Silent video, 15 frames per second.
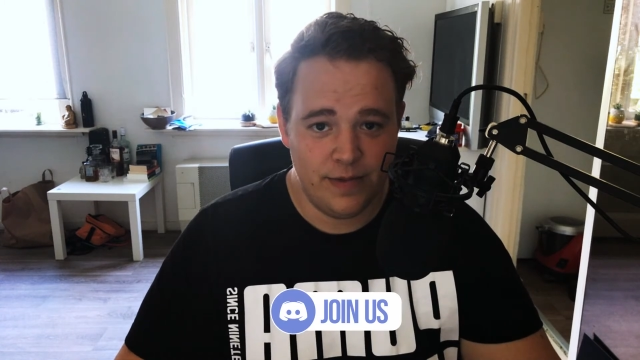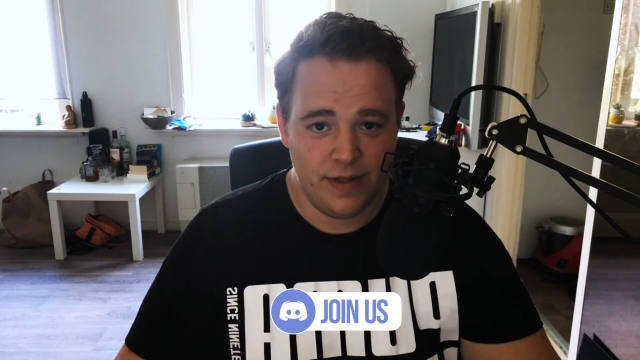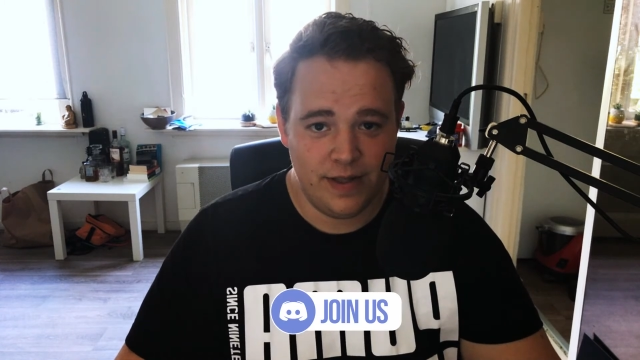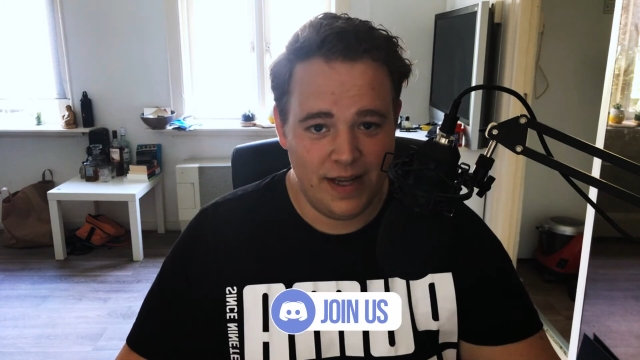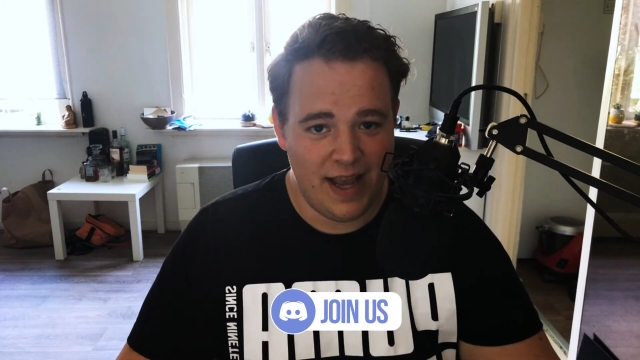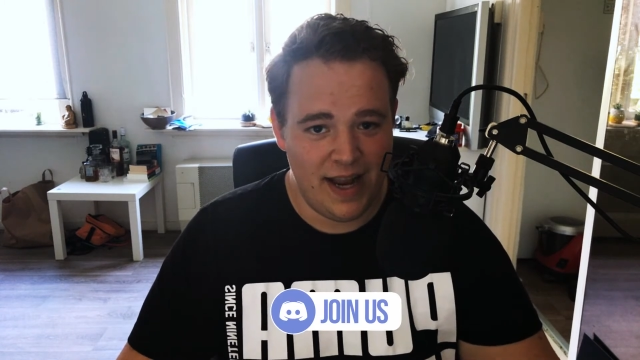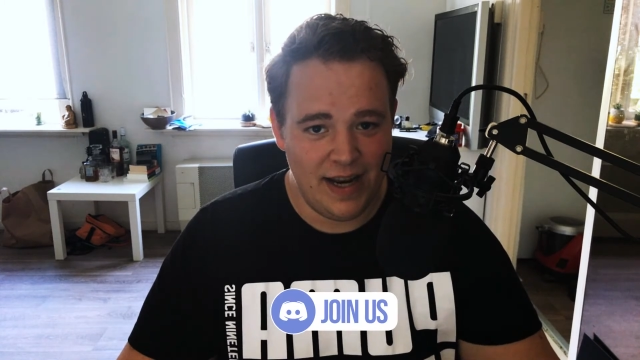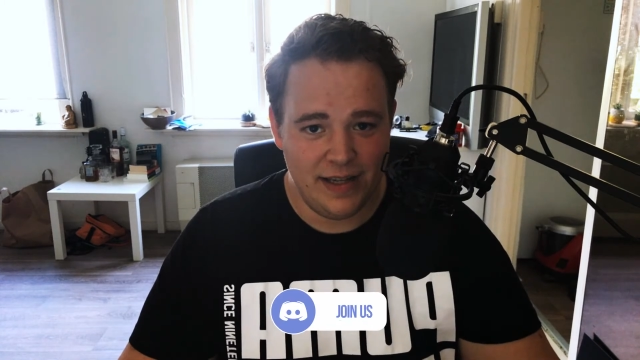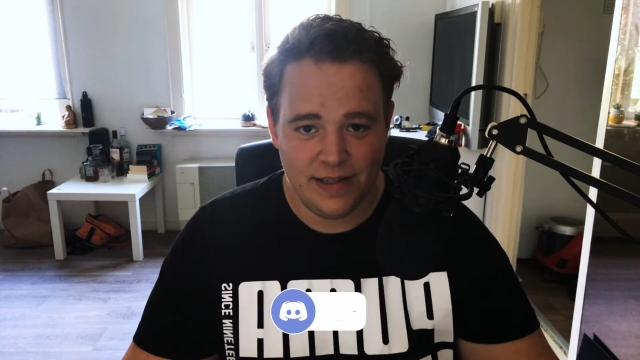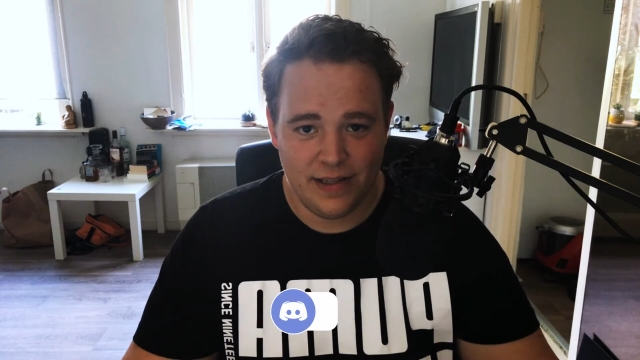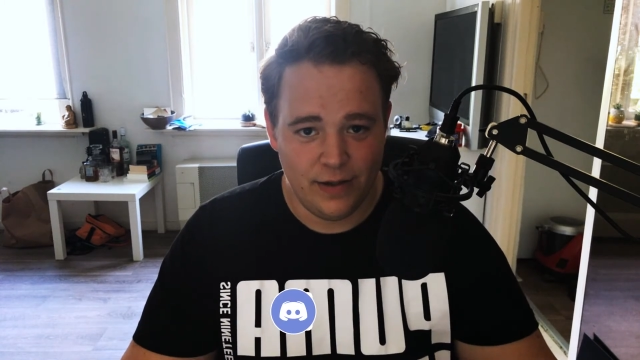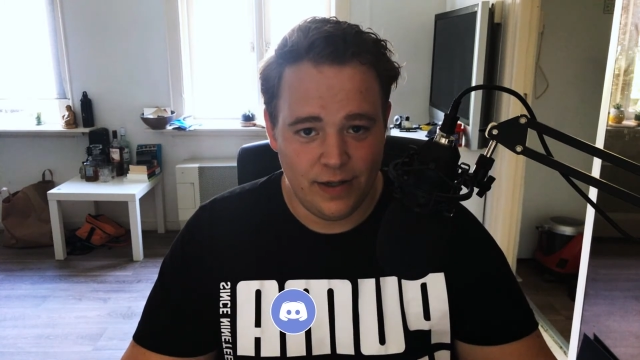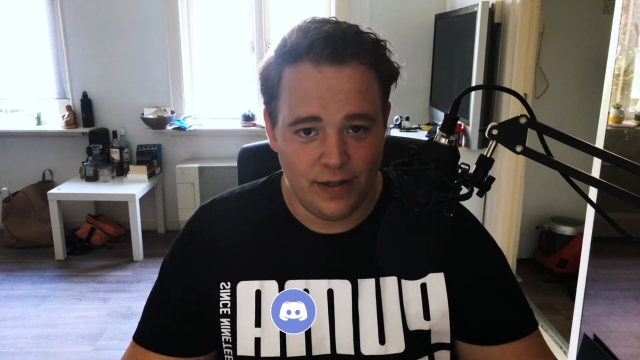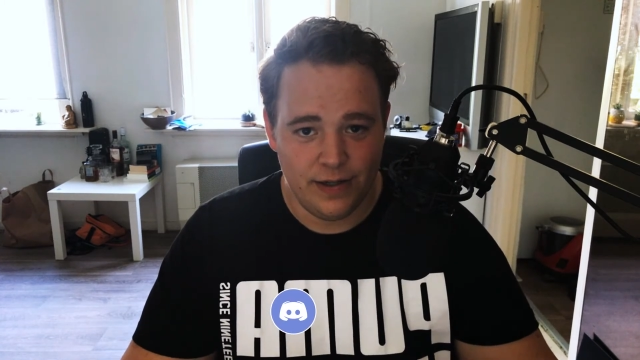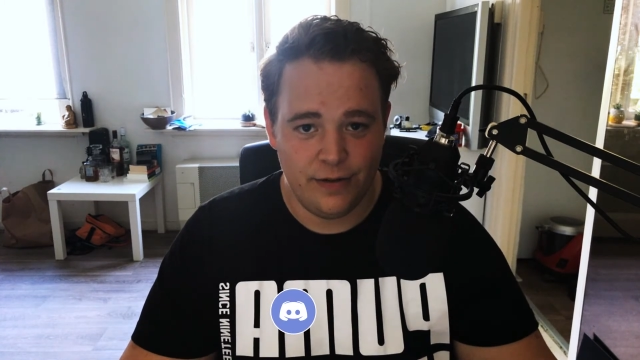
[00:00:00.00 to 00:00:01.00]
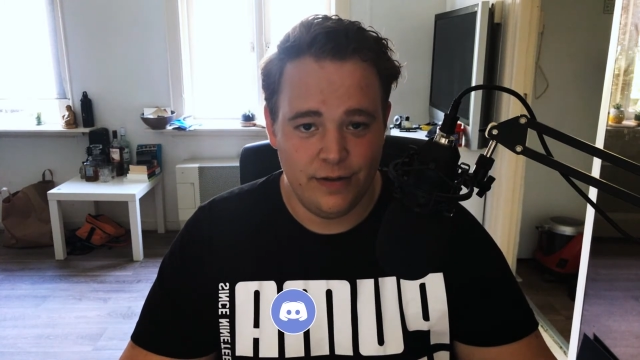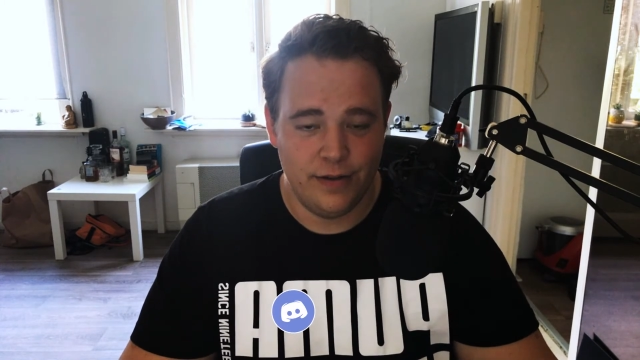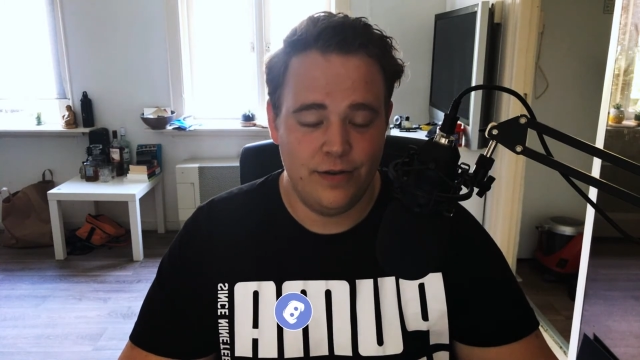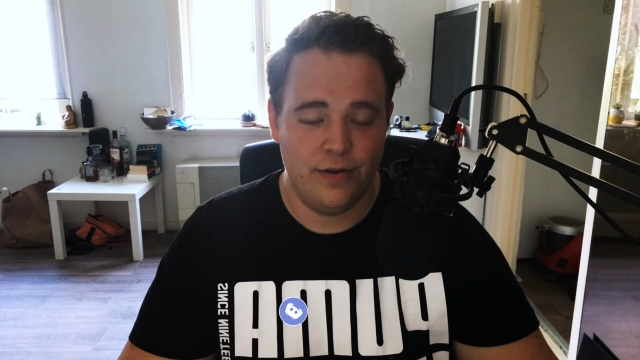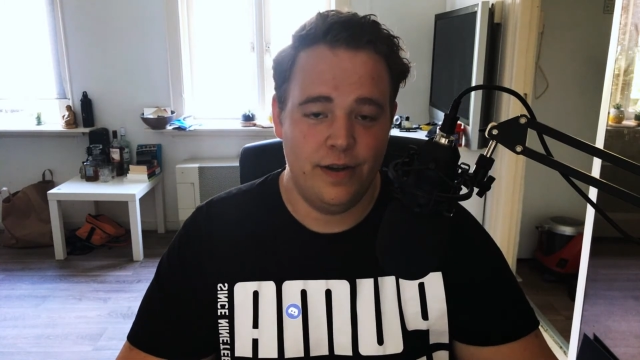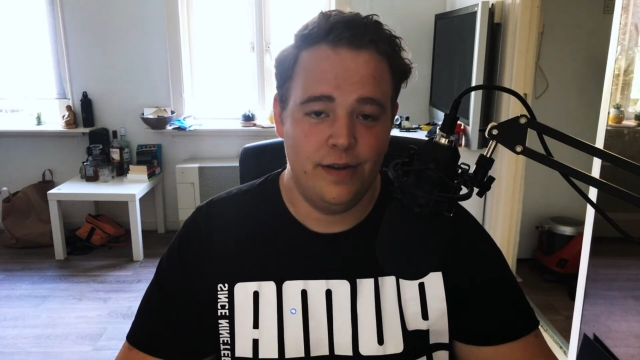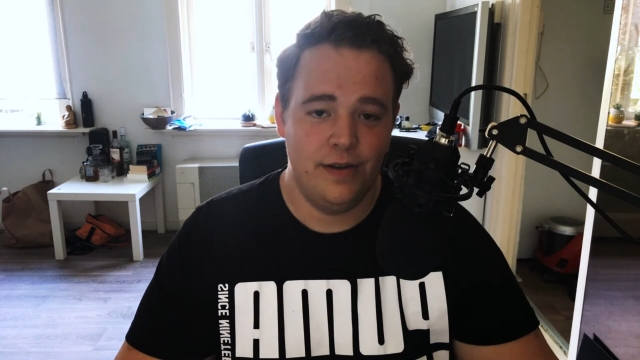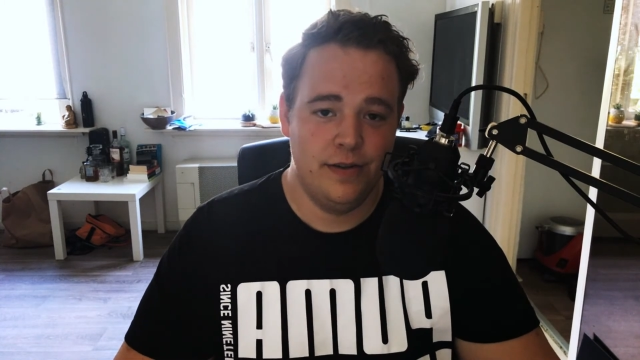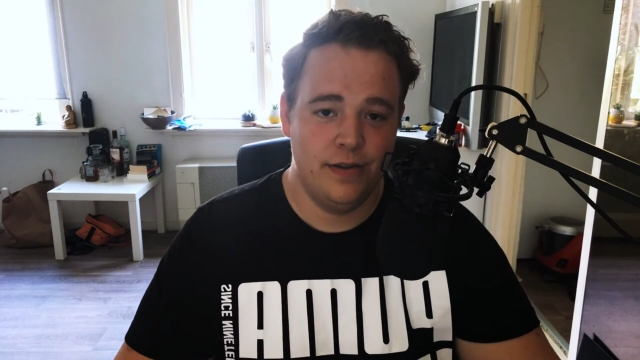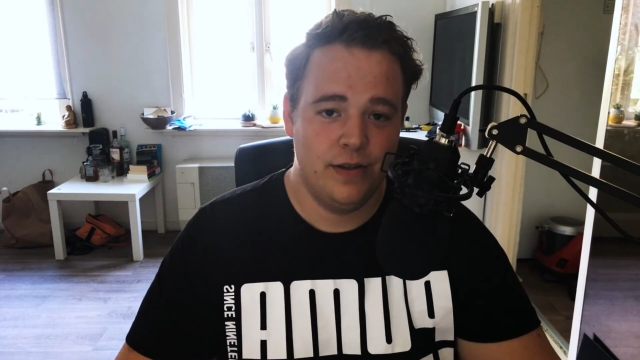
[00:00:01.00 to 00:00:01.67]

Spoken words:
kind of still under construction,